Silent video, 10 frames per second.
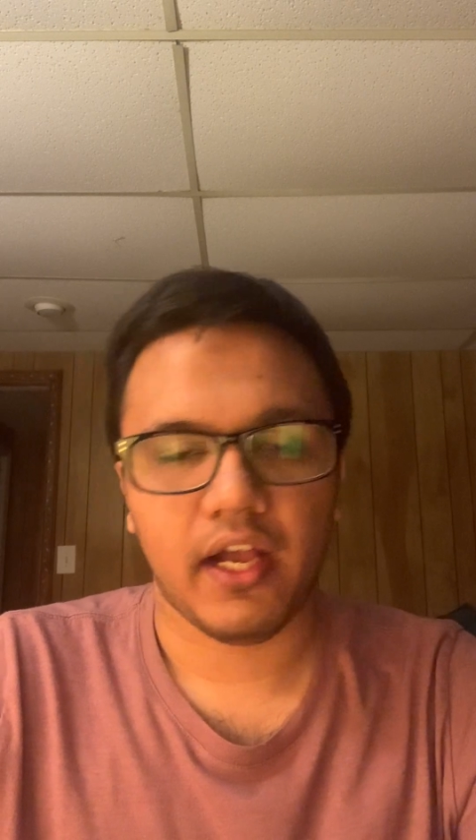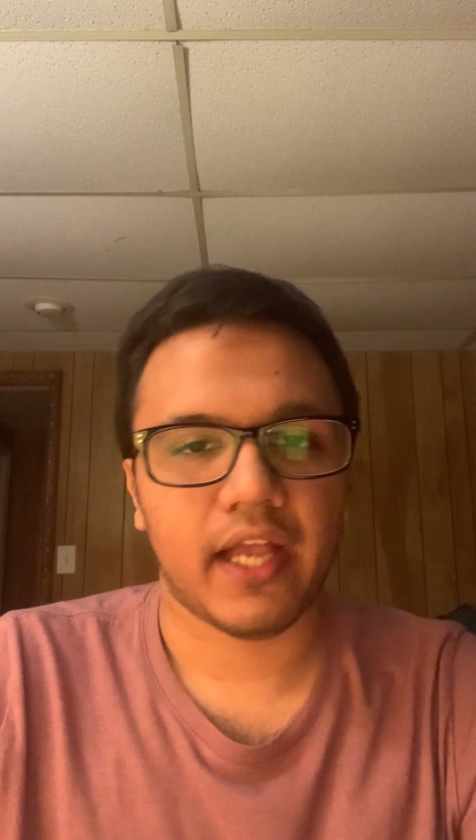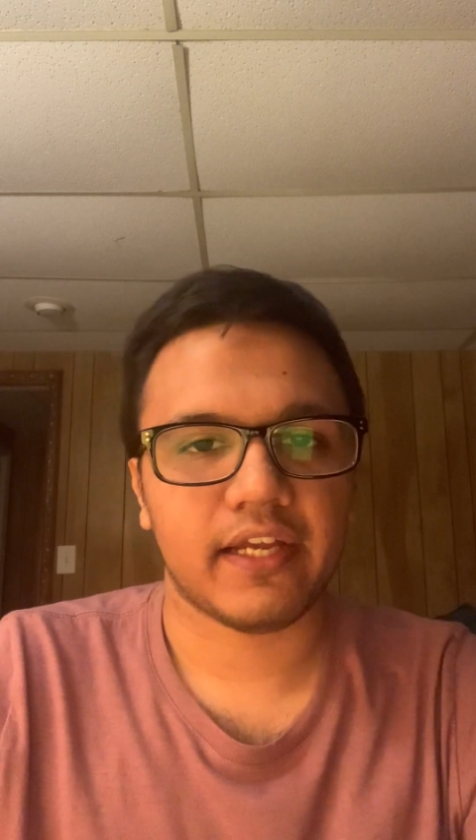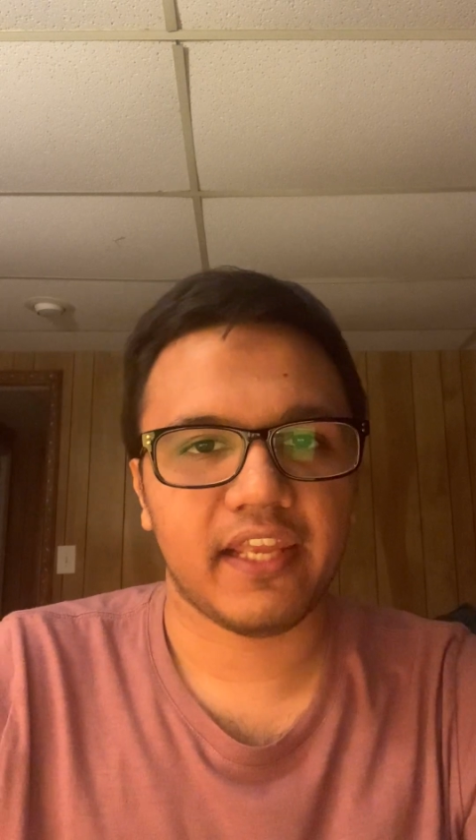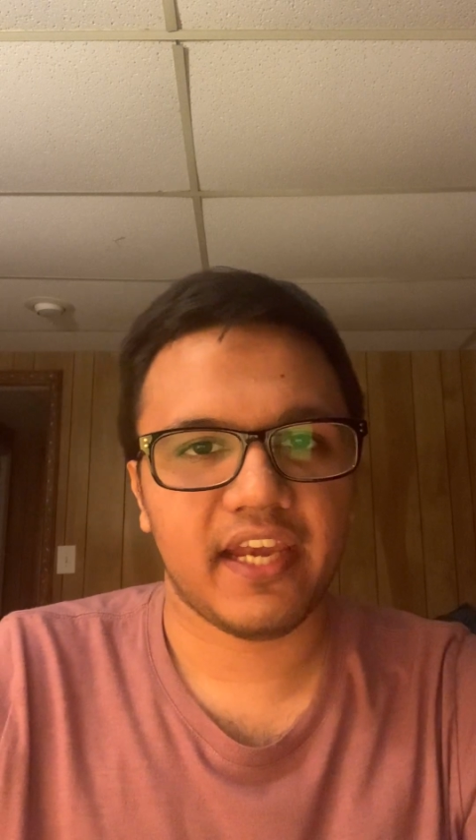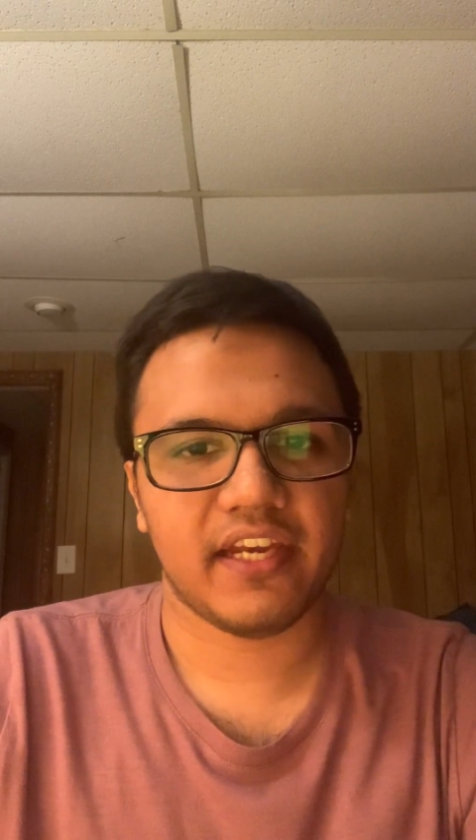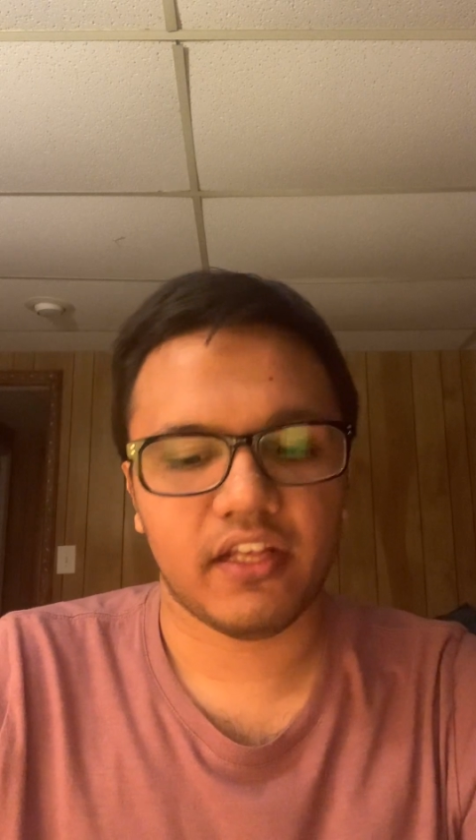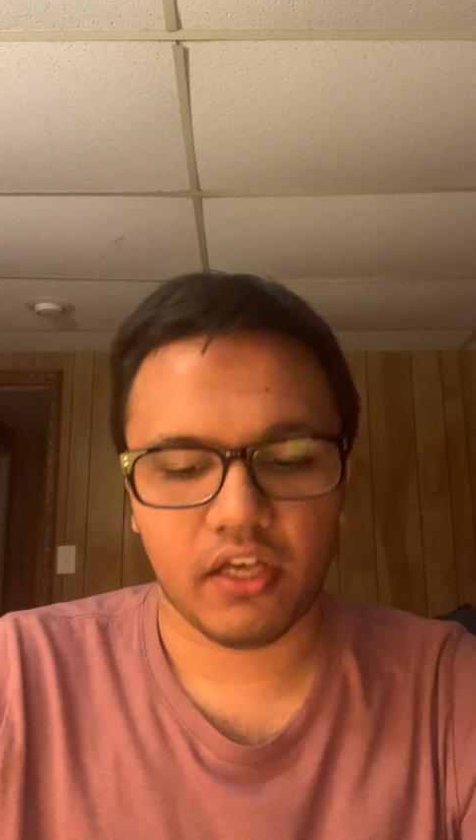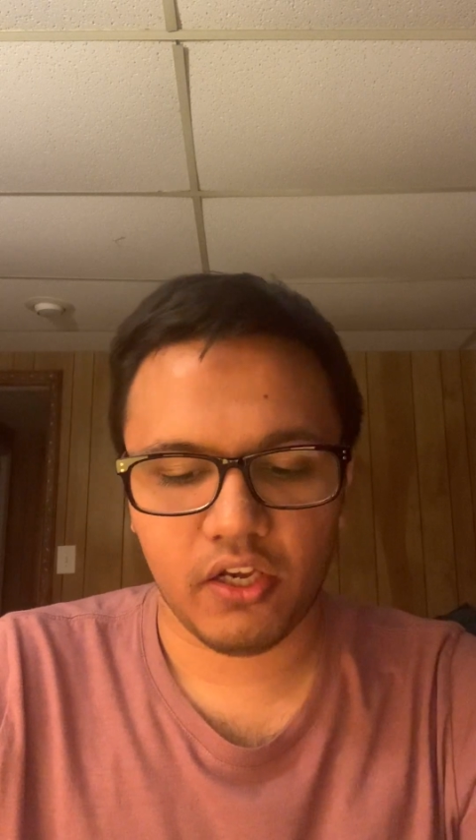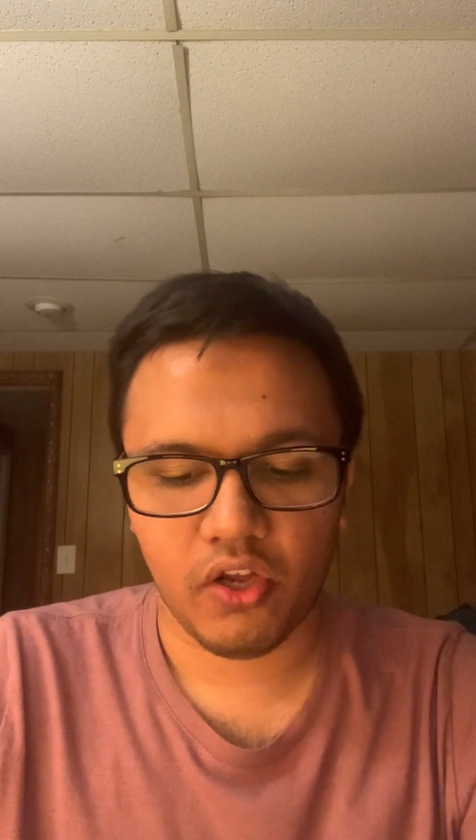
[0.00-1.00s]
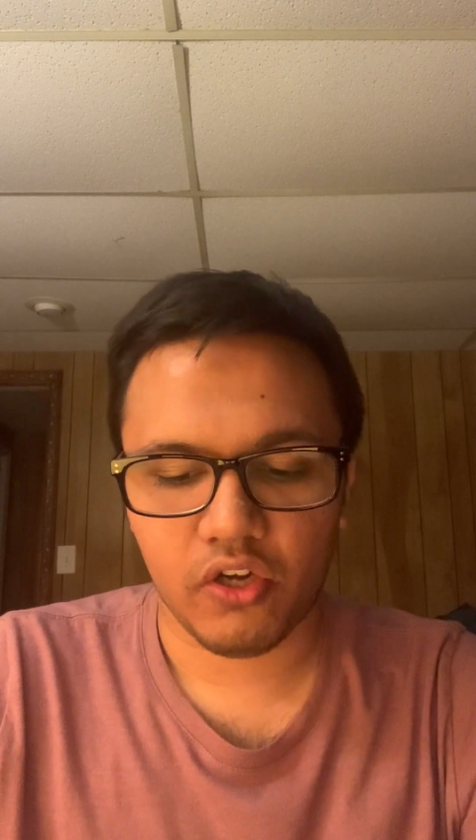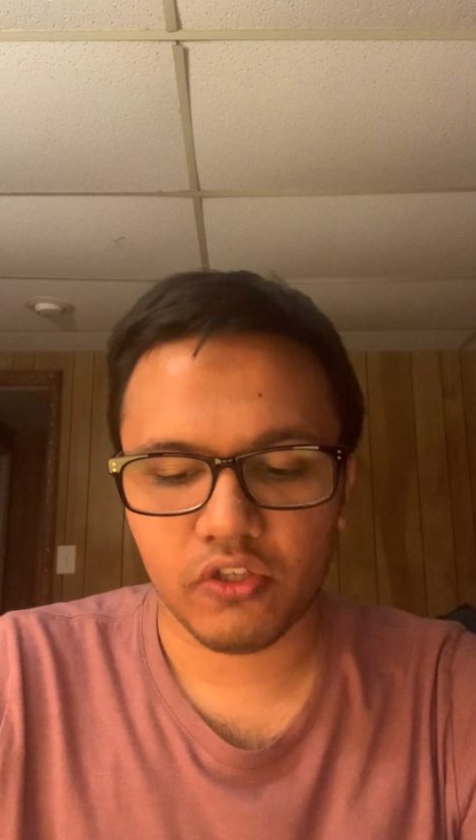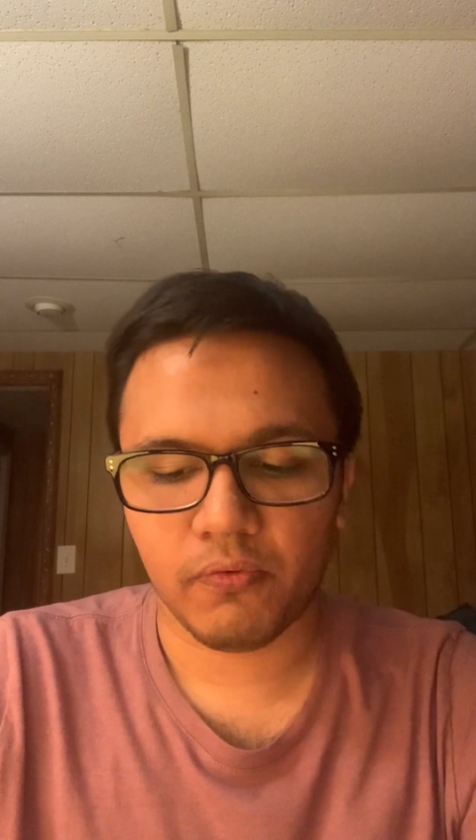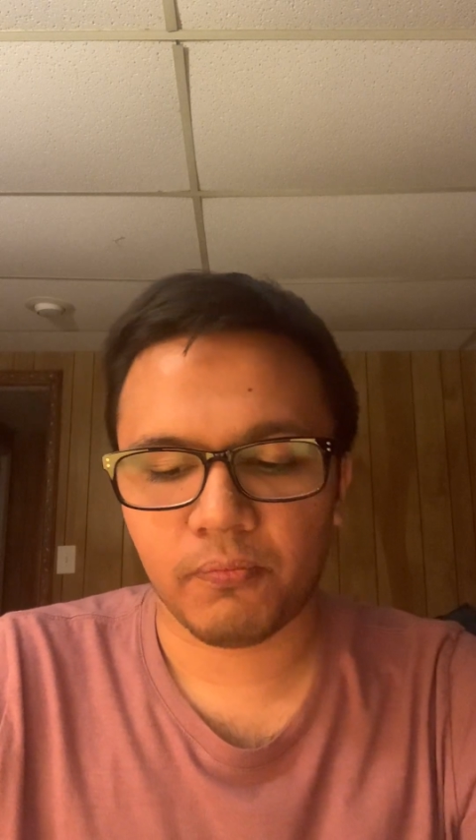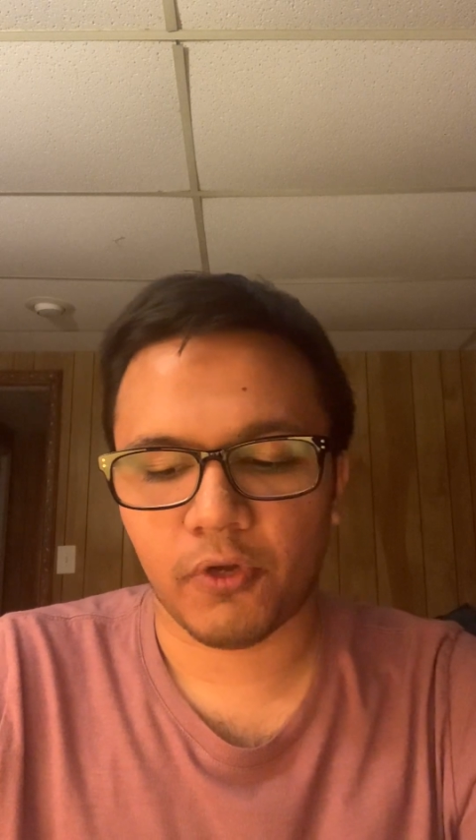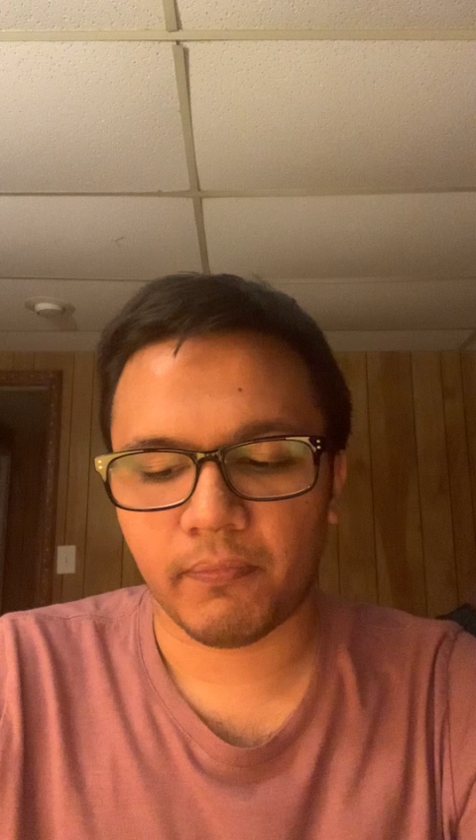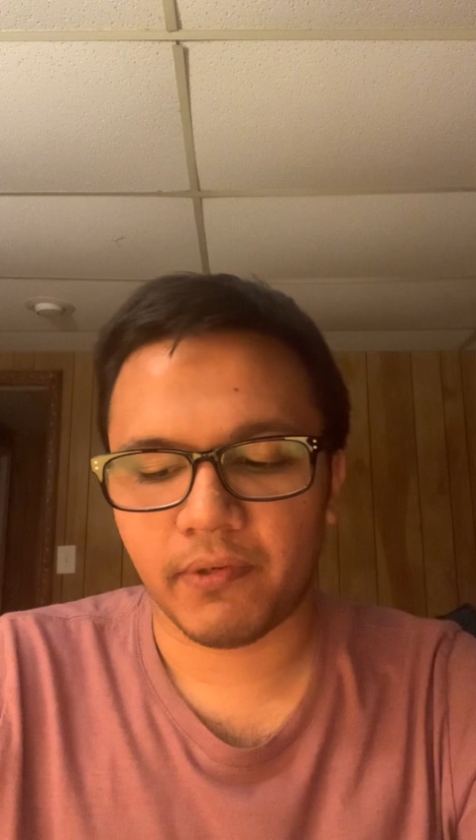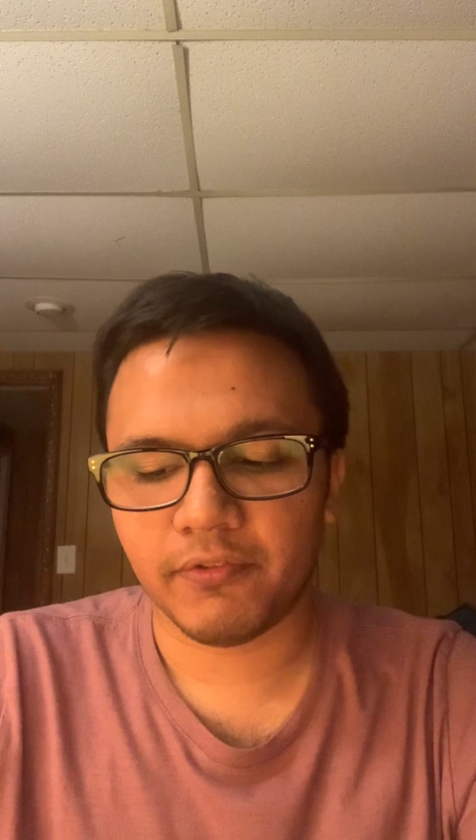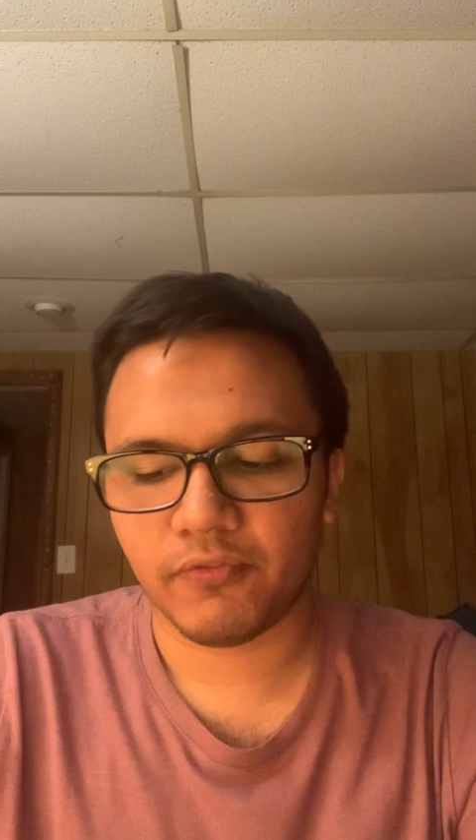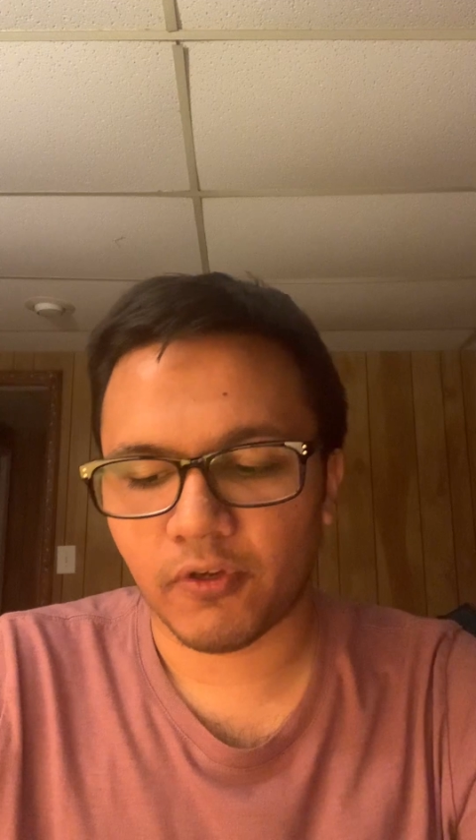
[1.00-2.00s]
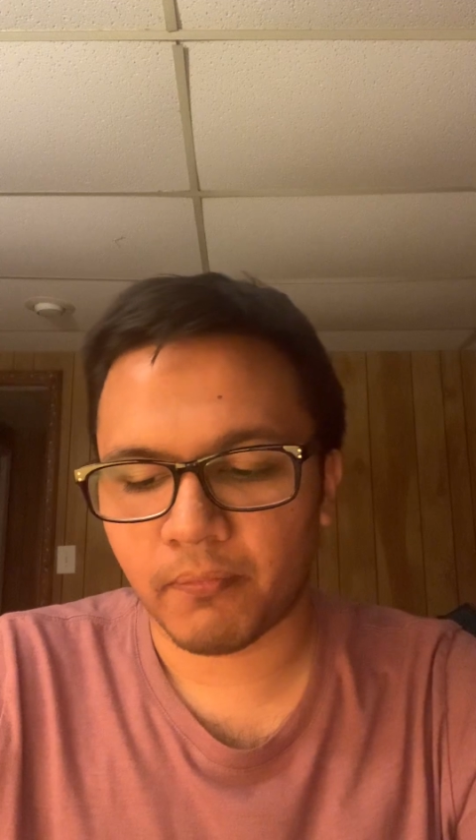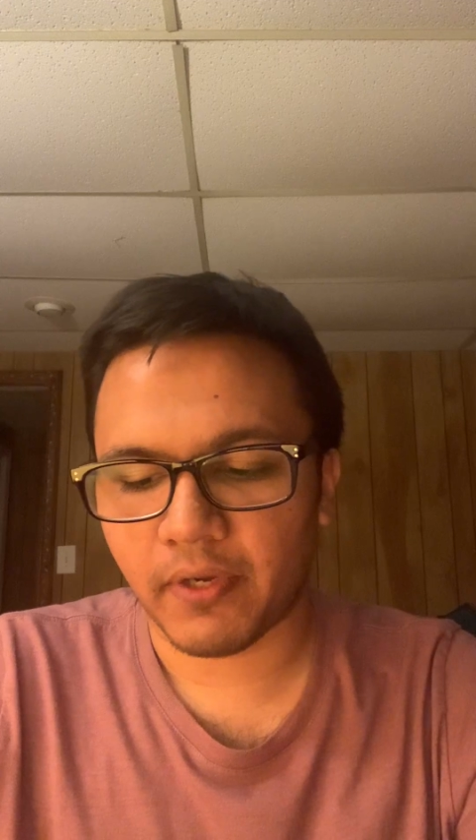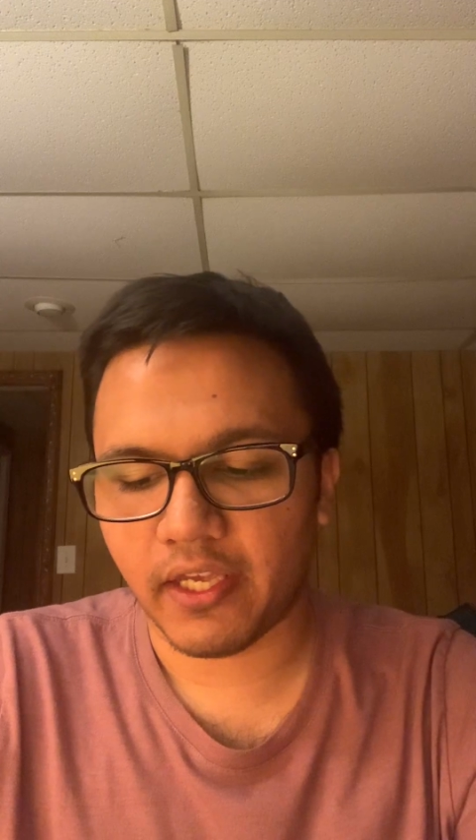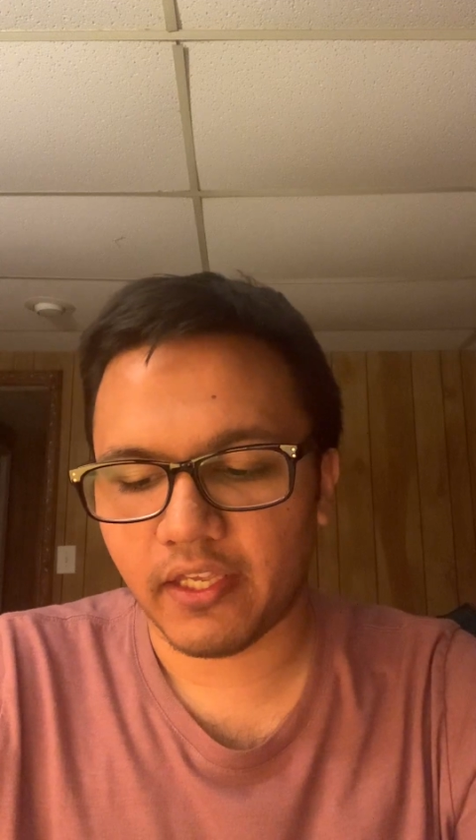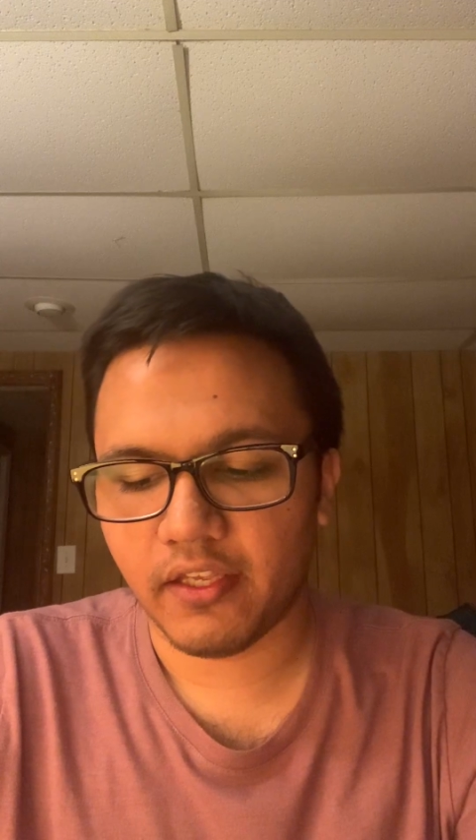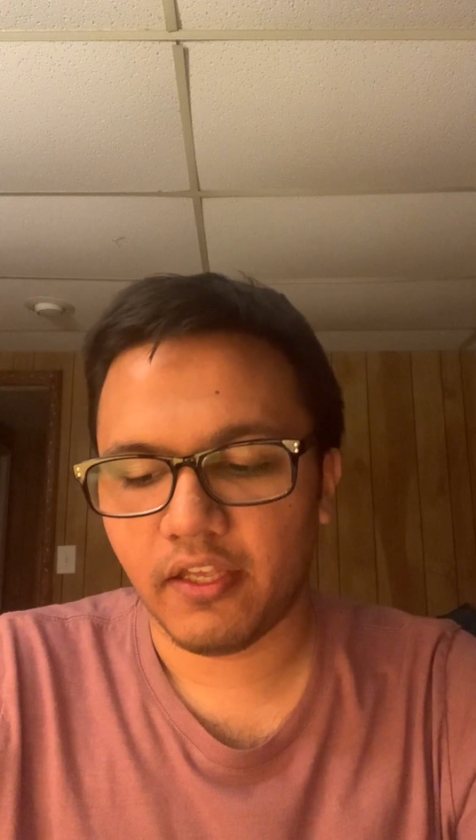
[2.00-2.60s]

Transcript: I created a lot of problems for my